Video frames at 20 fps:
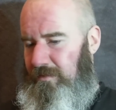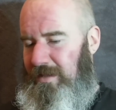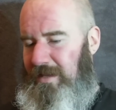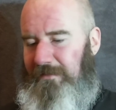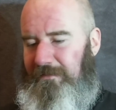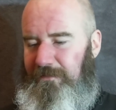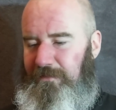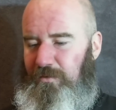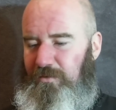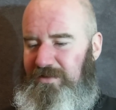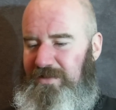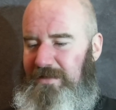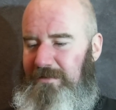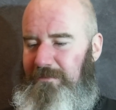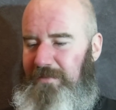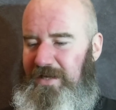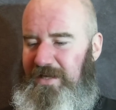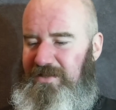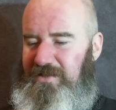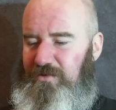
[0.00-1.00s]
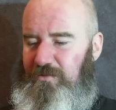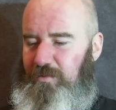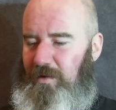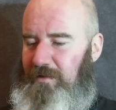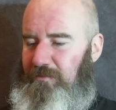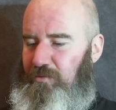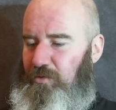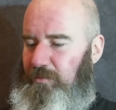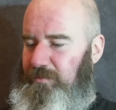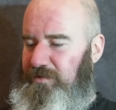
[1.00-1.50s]
Yeah, 14 pages
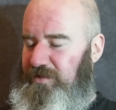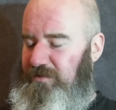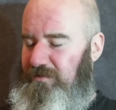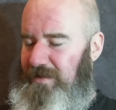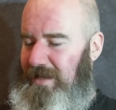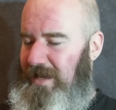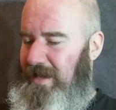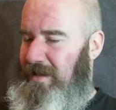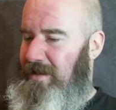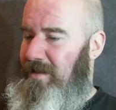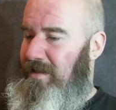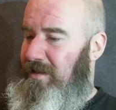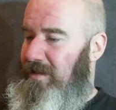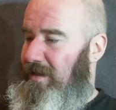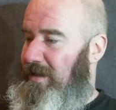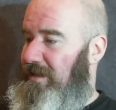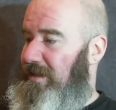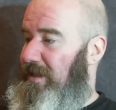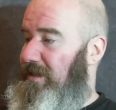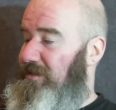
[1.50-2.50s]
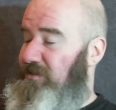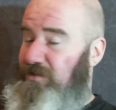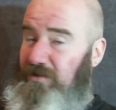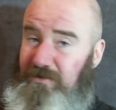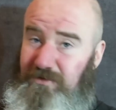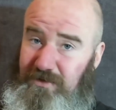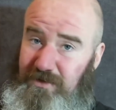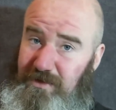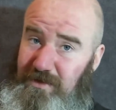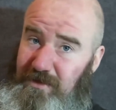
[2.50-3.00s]
where we're up to there. And then it's
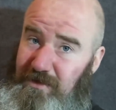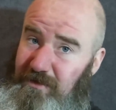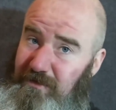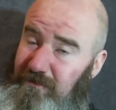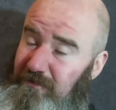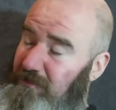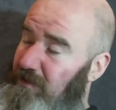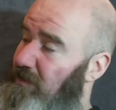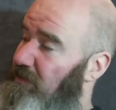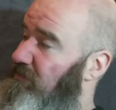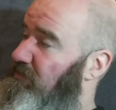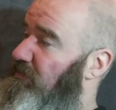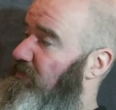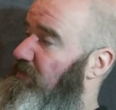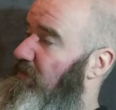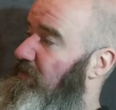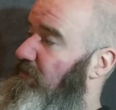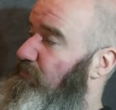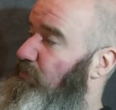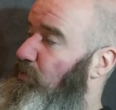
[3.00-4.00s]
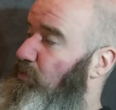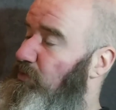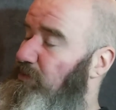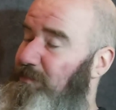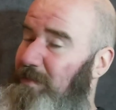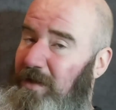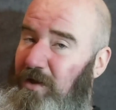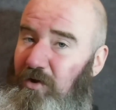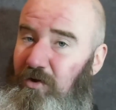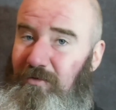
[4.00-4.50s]
onto the rules
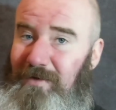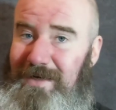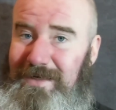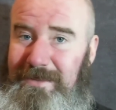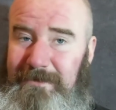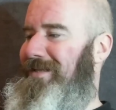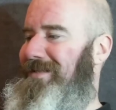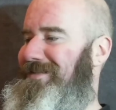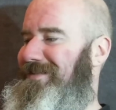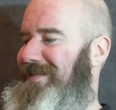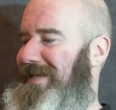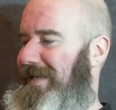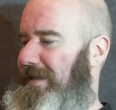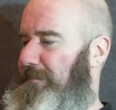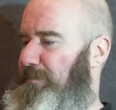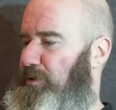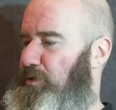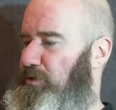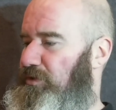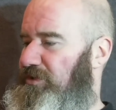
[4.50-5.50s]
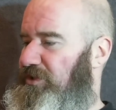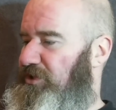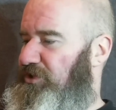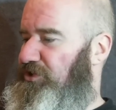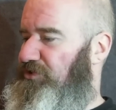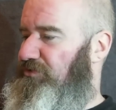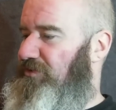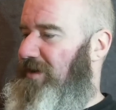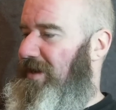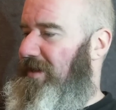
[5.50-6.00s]
bit already. Teleporter
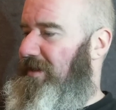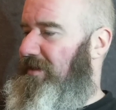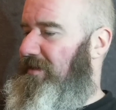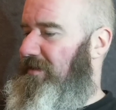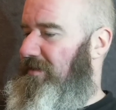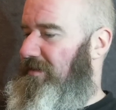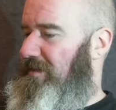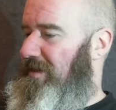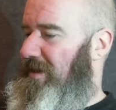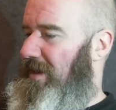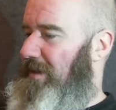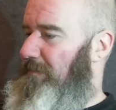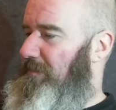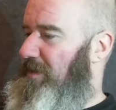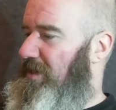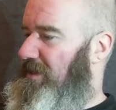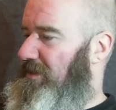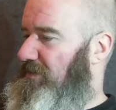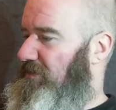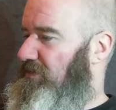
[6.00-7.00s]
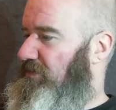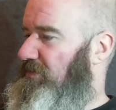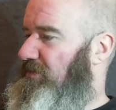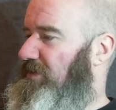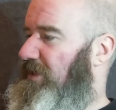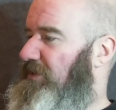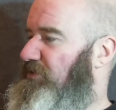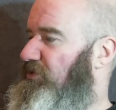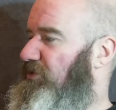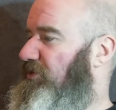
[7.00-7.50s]
strike. It
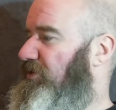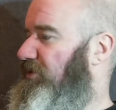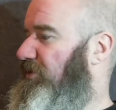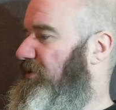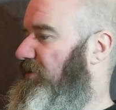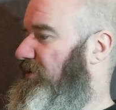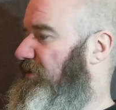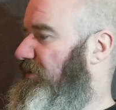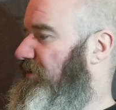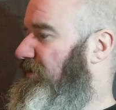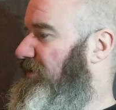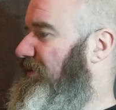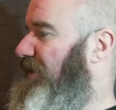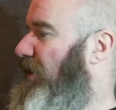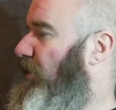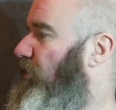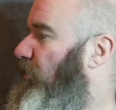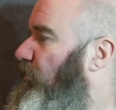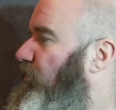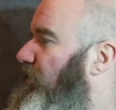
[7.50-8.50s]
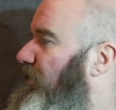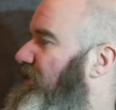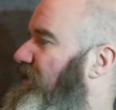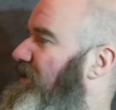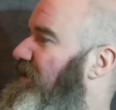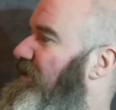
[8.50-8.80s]
tells you to set up with